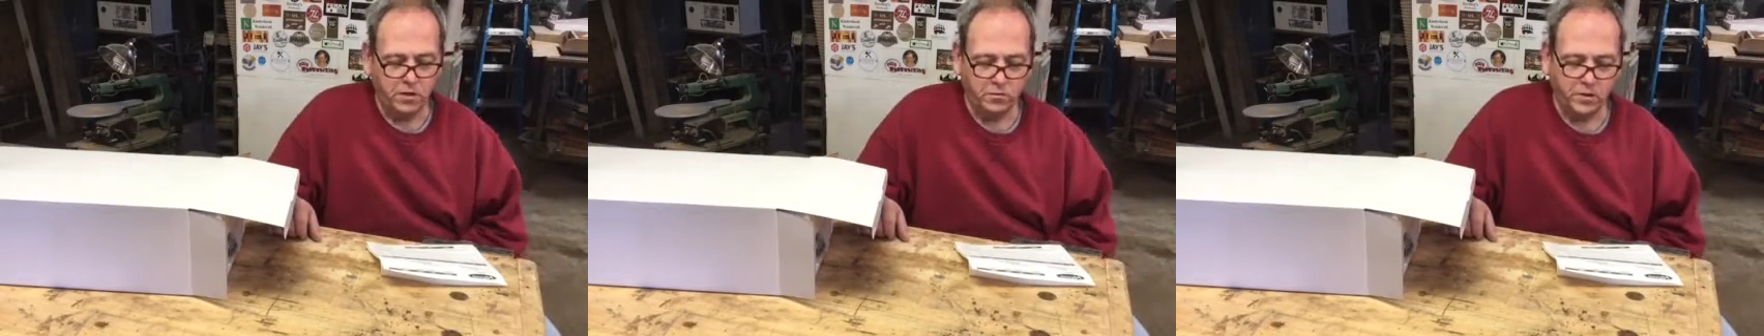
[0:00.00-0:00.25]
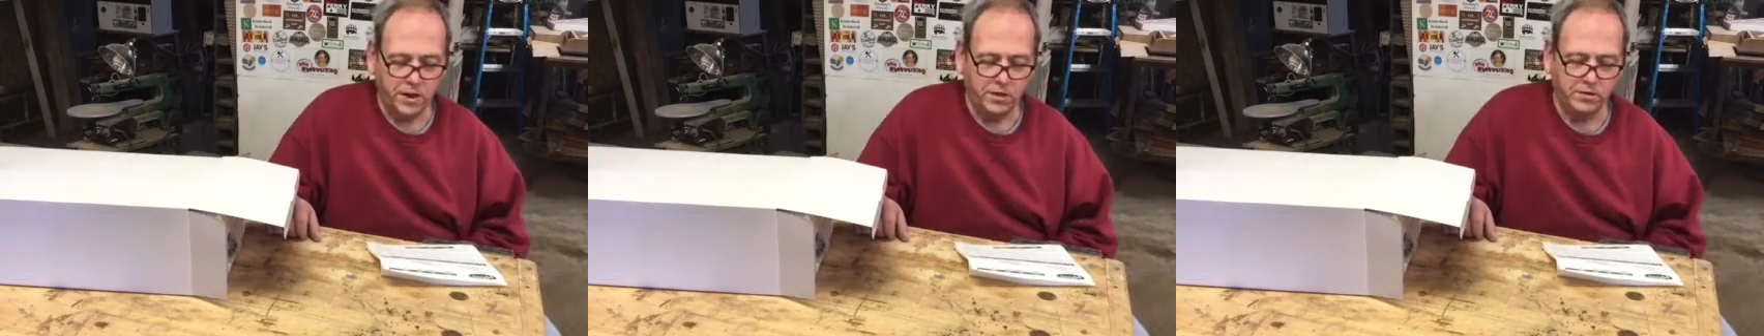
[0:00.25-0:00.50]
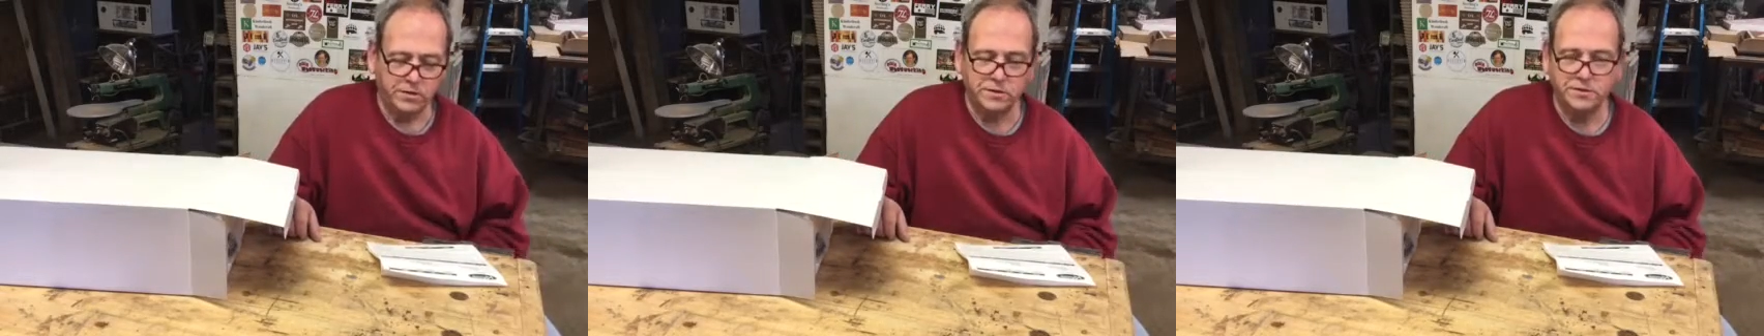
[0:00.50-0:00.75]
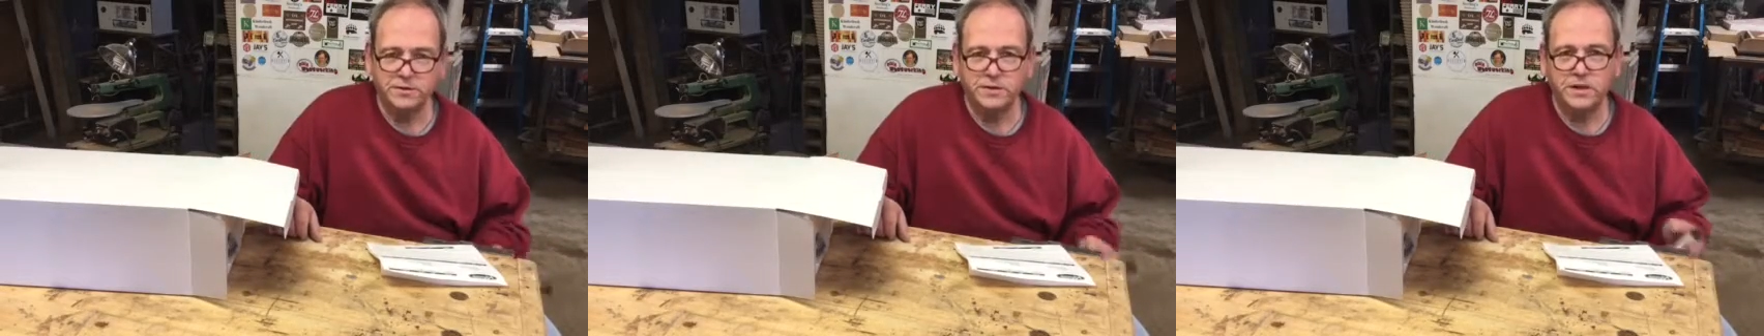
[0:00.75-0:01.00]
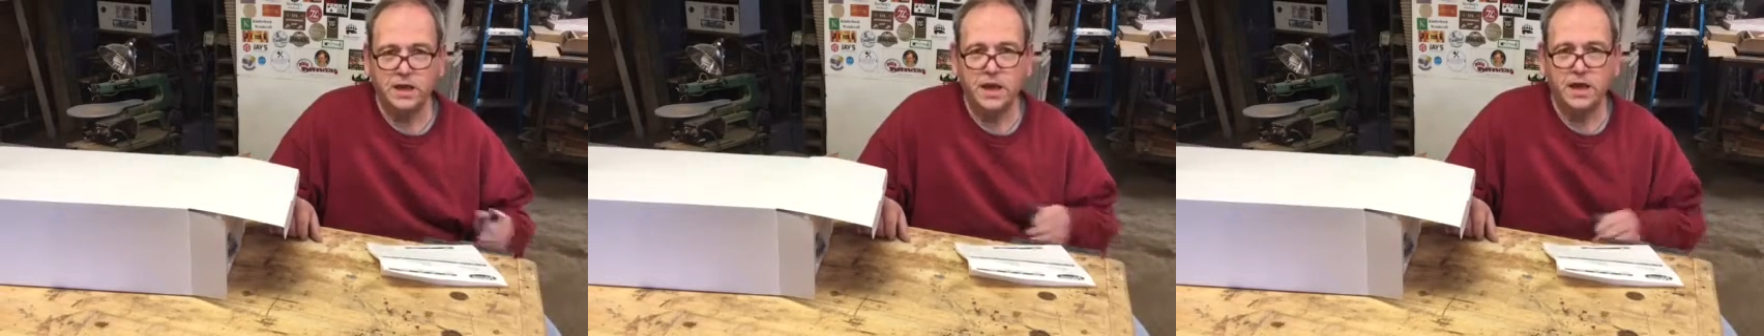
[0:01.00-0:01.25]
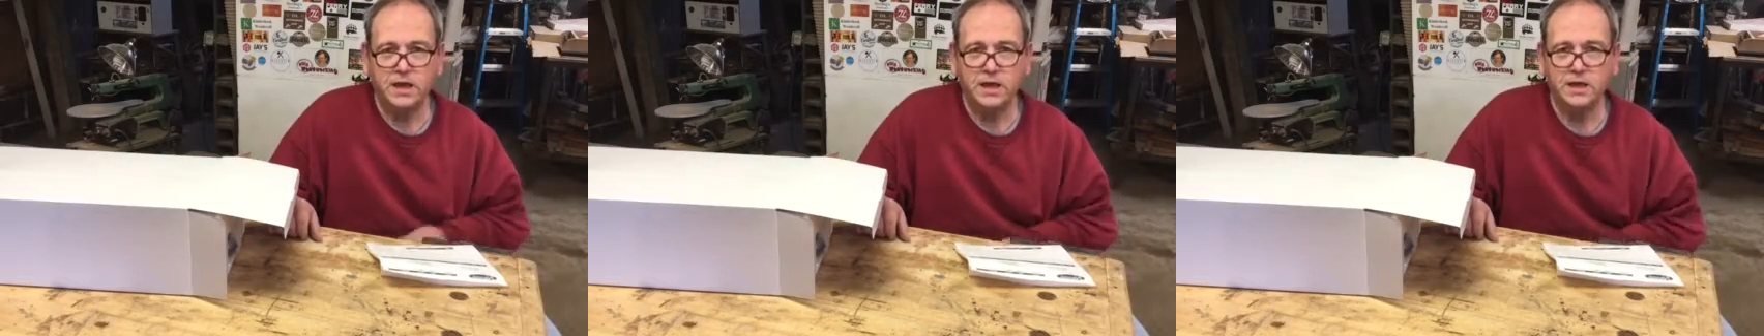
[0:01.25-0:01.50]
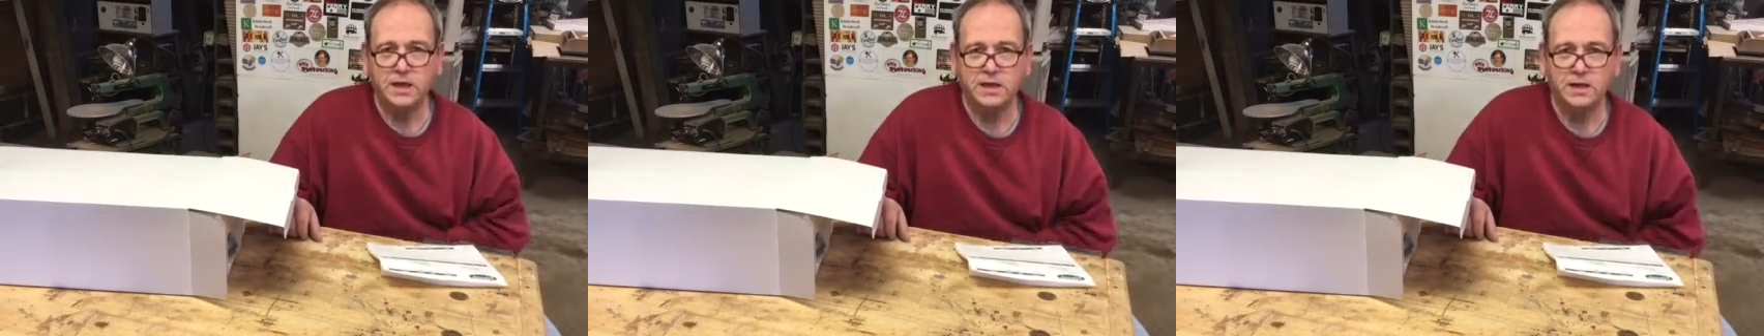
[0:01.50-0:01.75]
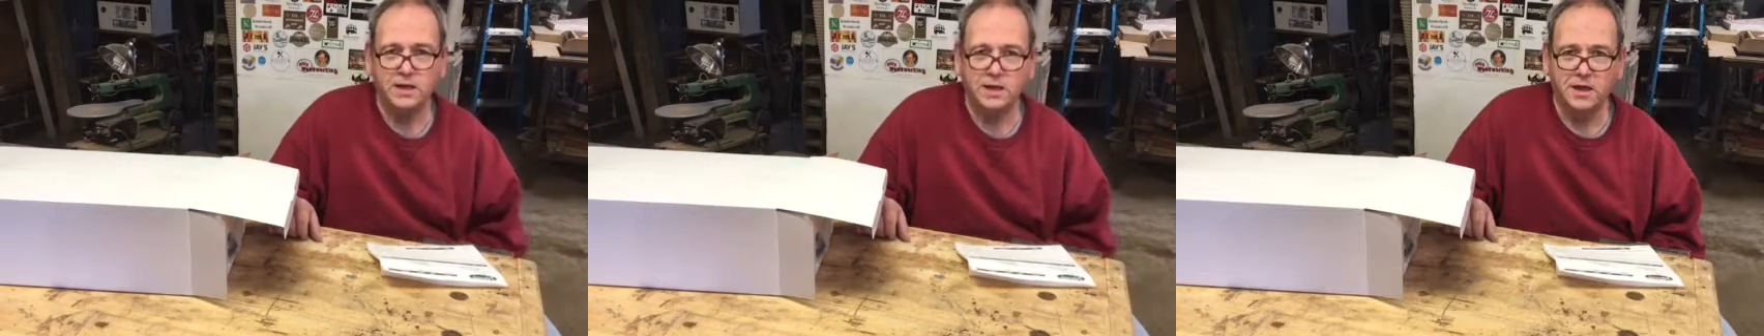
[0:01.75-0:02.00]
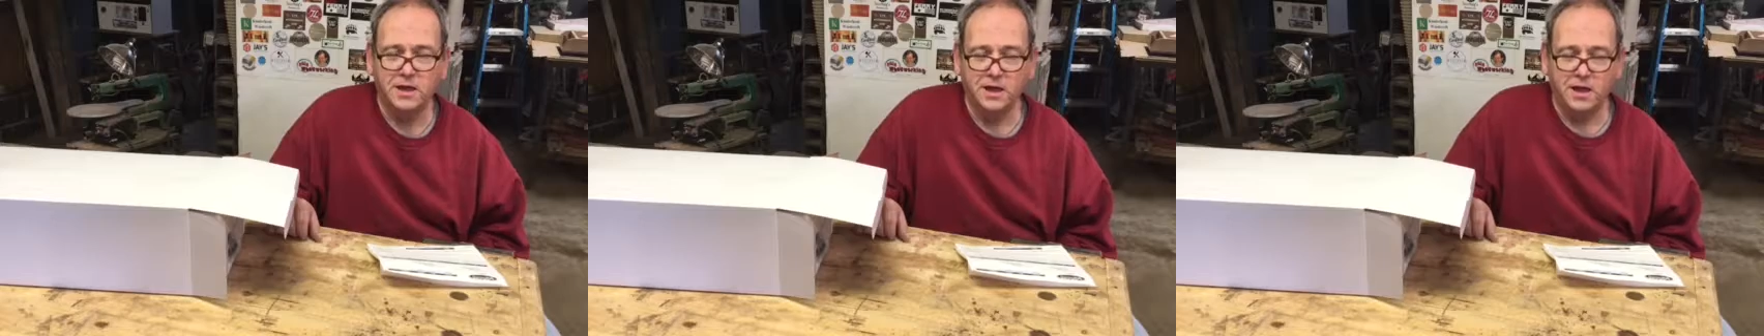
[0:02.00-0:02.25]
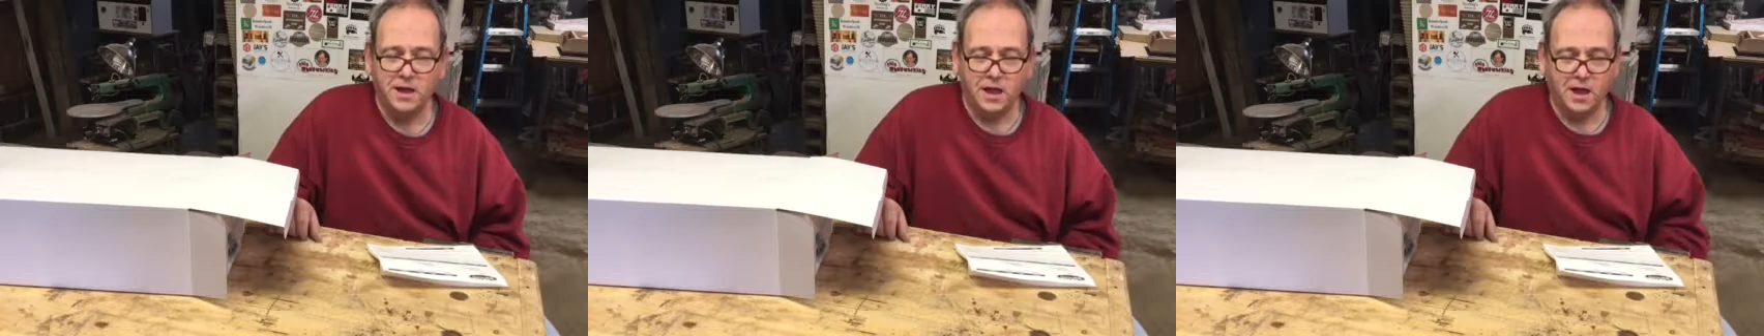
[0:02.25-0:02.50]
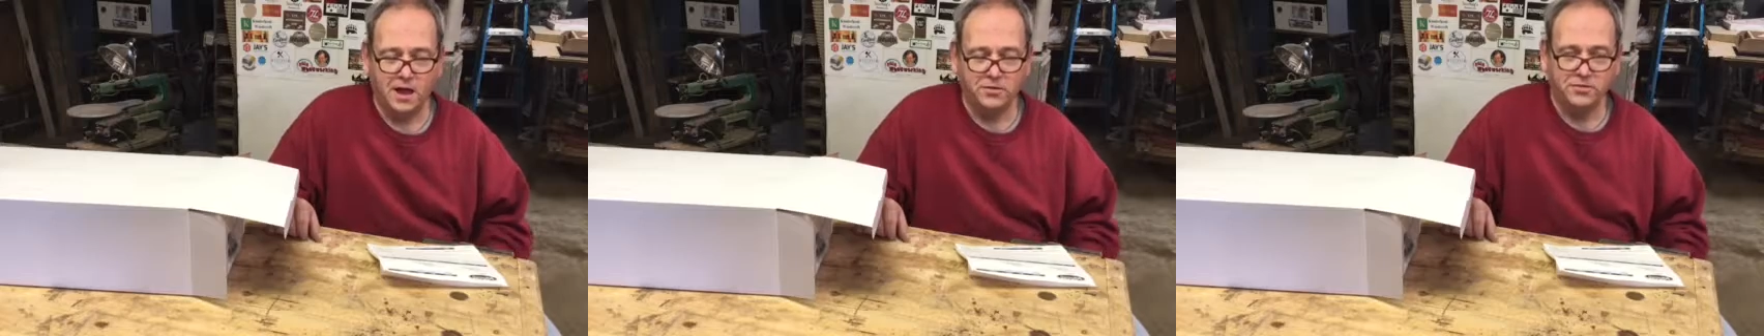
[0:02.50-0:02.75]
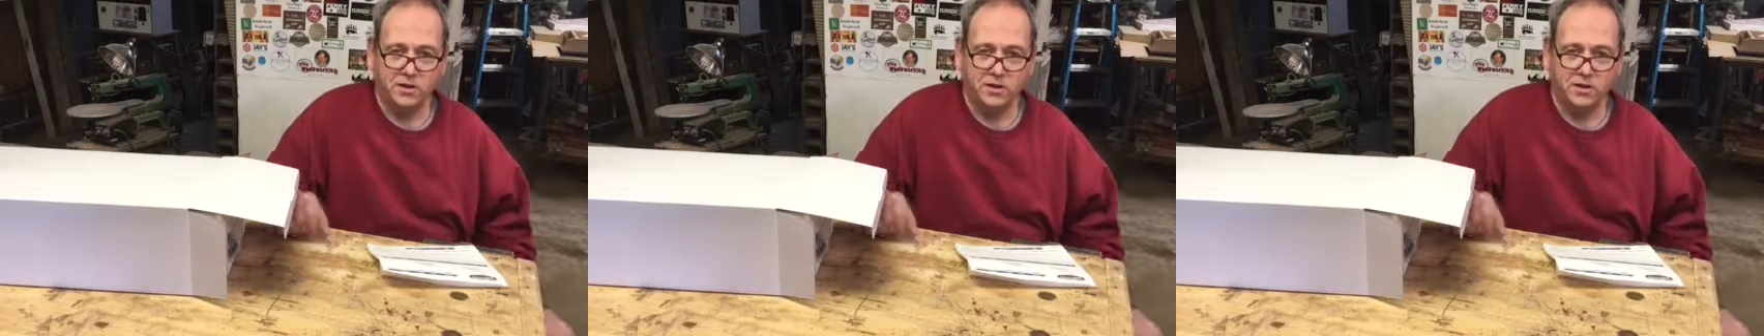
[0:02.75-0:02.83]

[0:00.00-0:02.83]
Well, today I